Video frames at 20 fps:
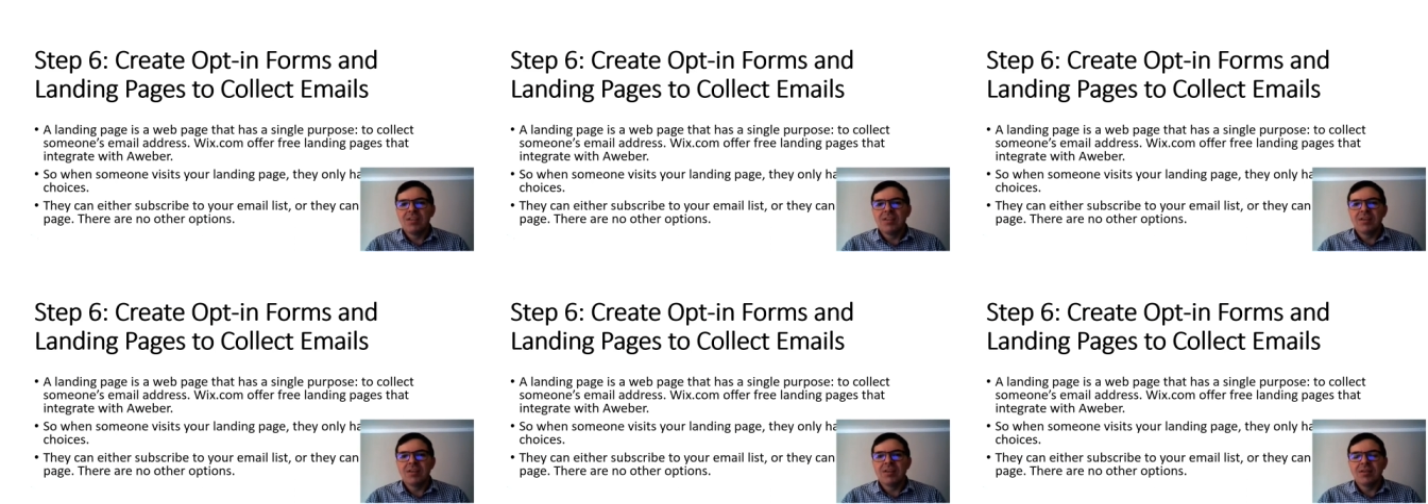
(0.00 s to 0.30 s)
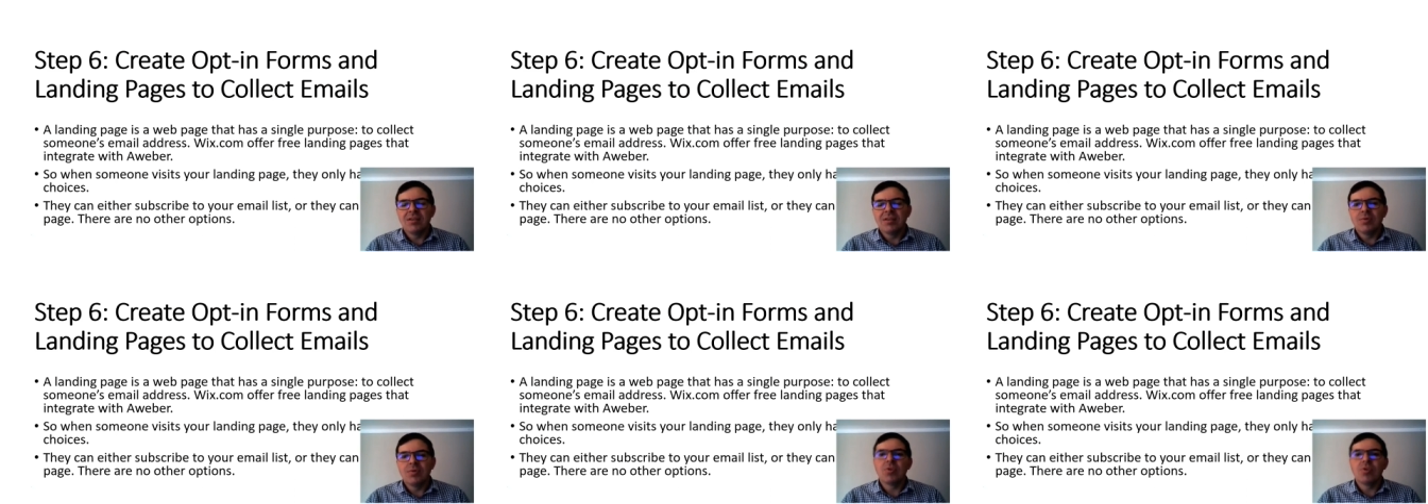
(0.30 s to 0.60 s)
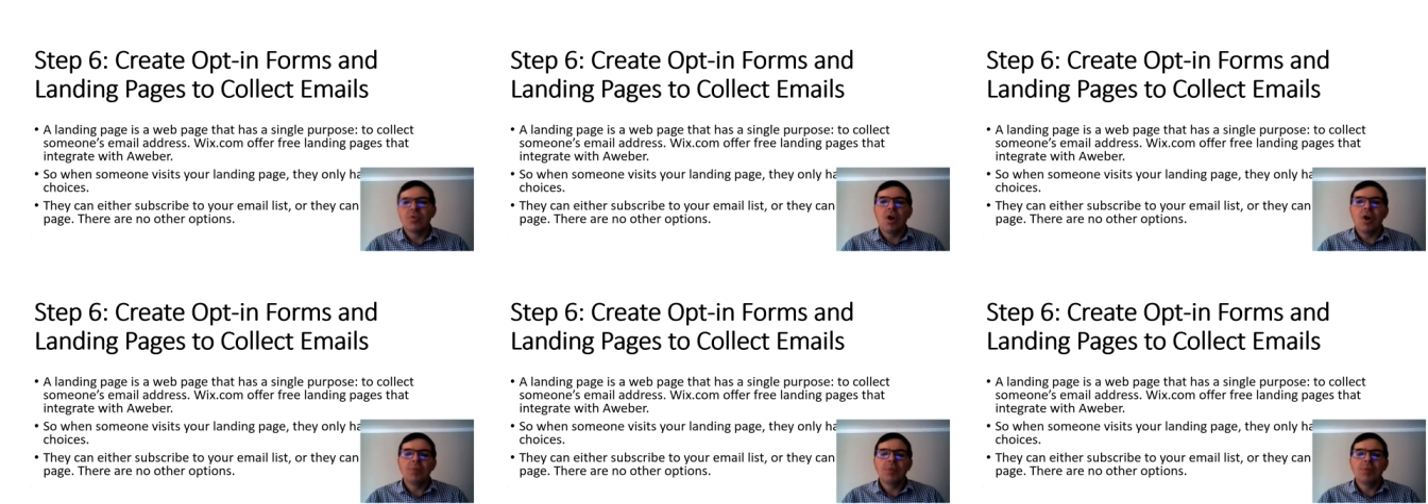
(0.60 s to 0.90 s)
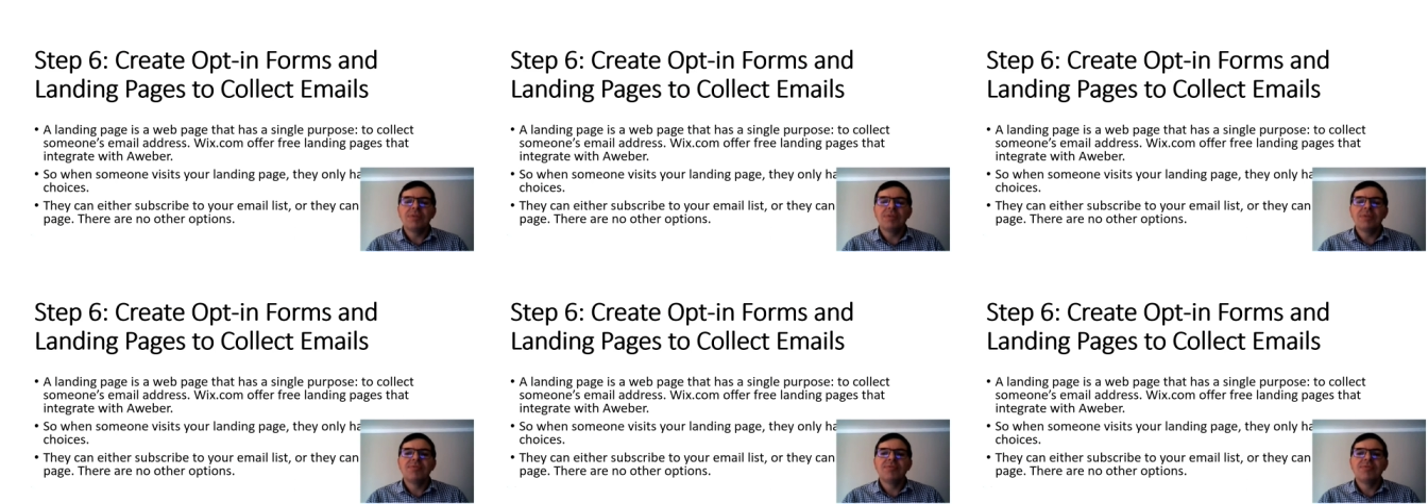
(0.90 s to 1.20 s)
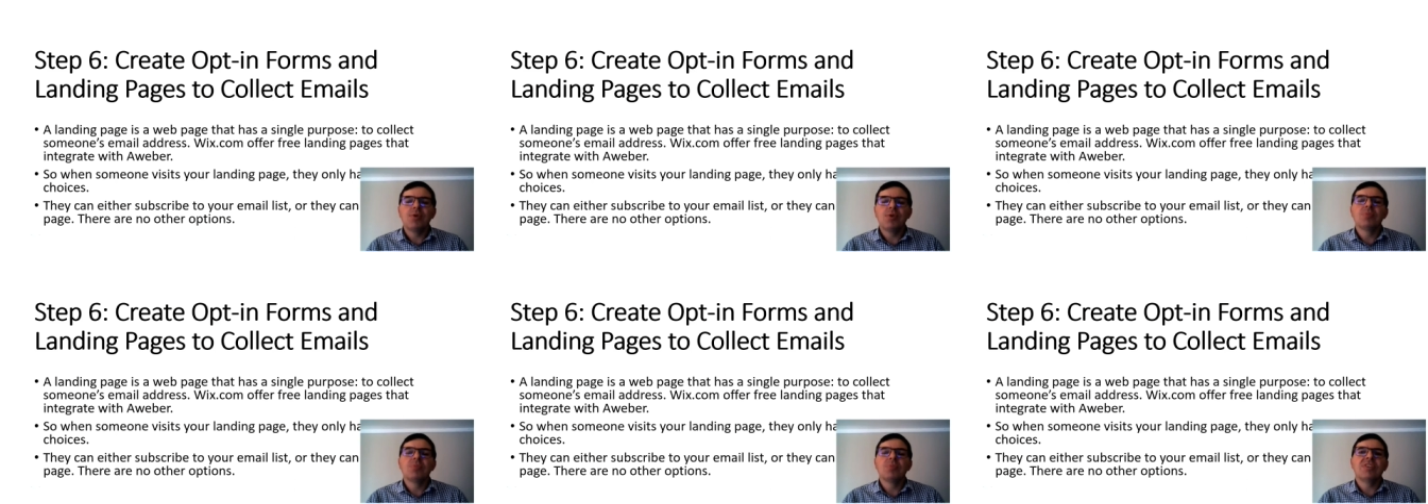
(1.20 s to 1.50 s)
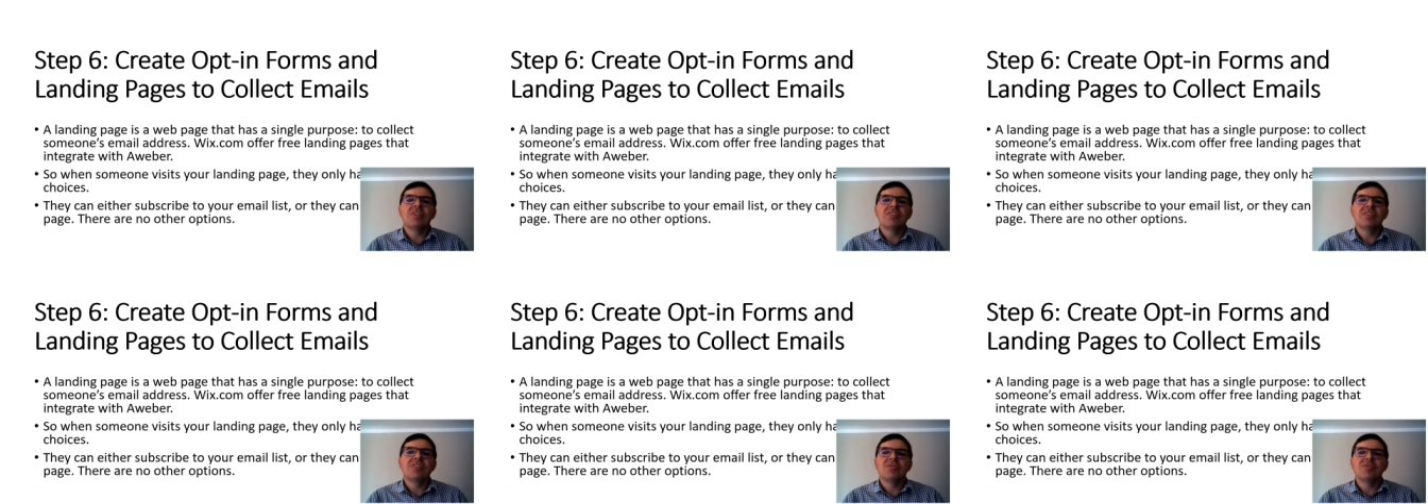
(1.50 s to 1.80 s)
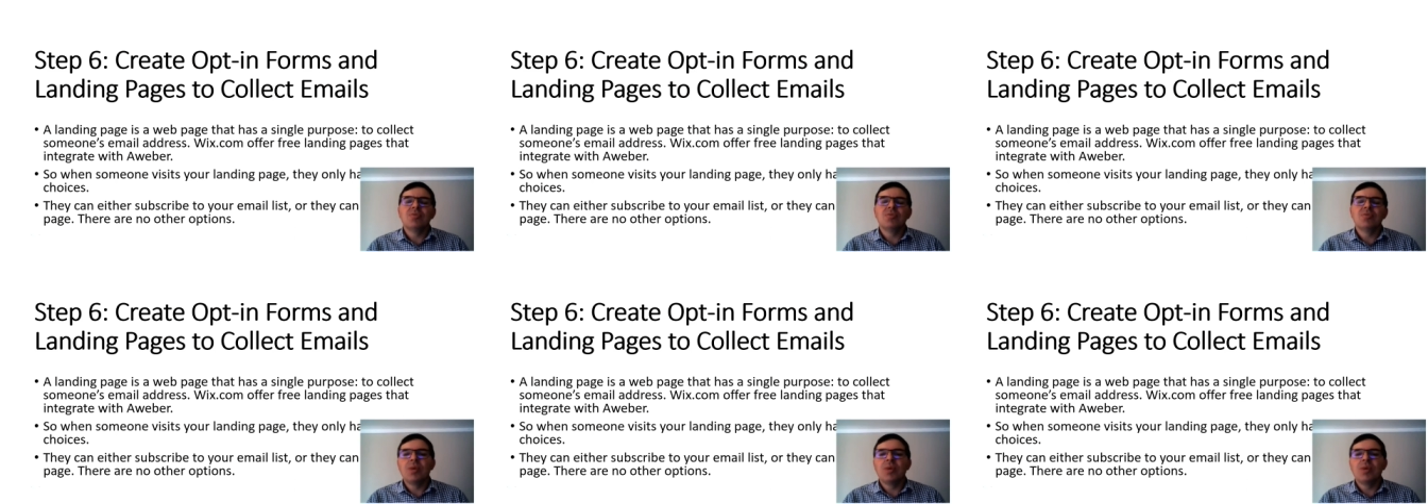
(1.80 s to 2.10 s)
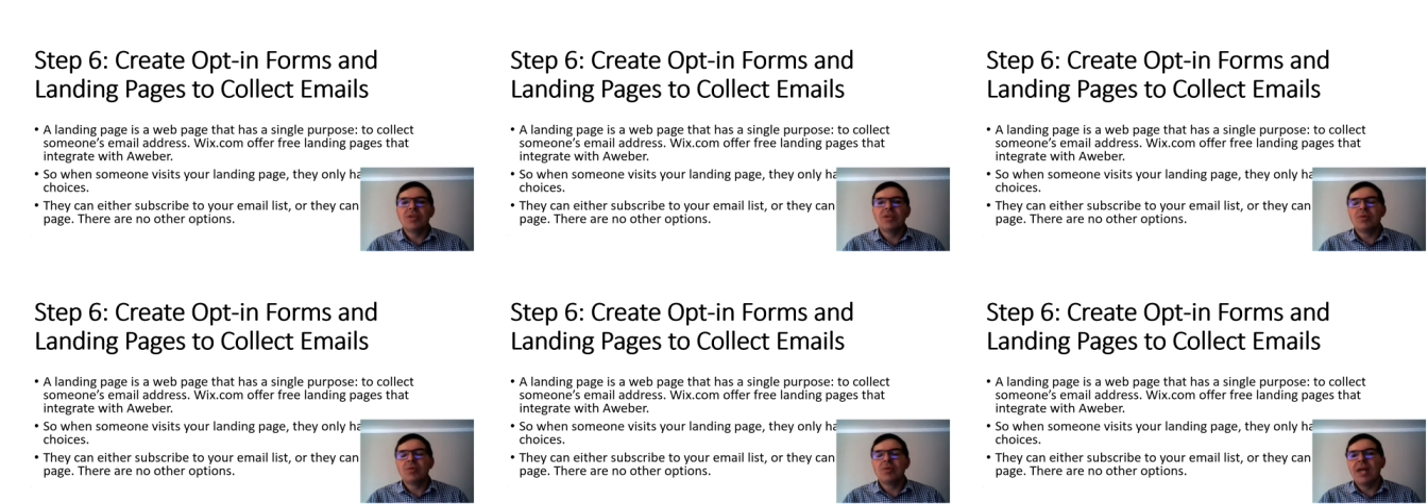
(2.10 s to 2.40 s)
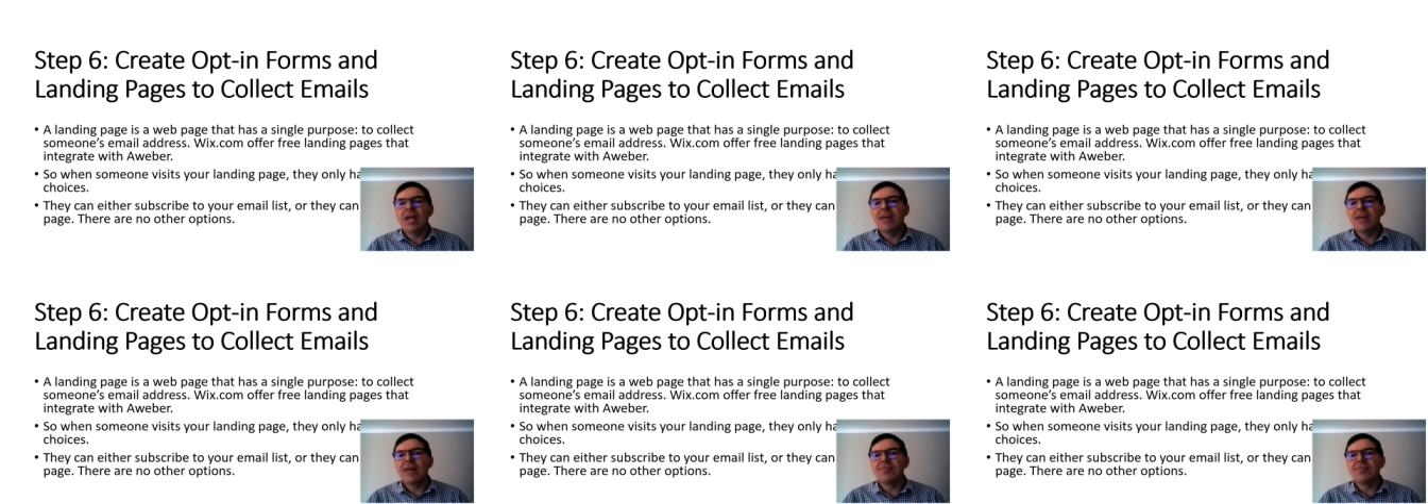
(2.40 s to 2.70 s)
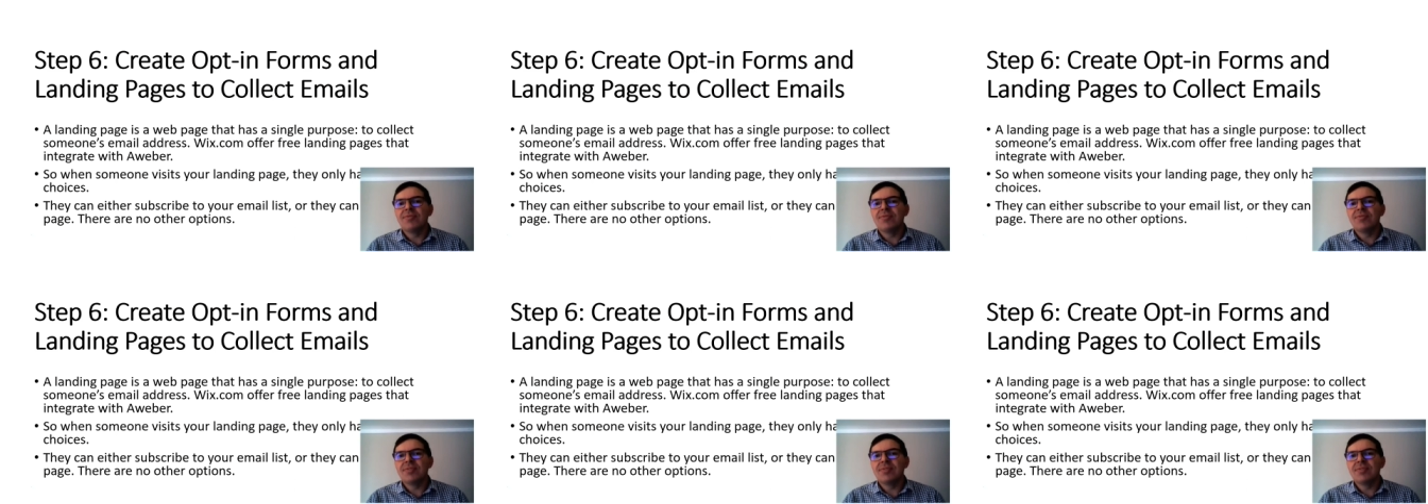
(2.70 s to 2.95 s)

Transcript: uh, or the opt-in forms is where you'll have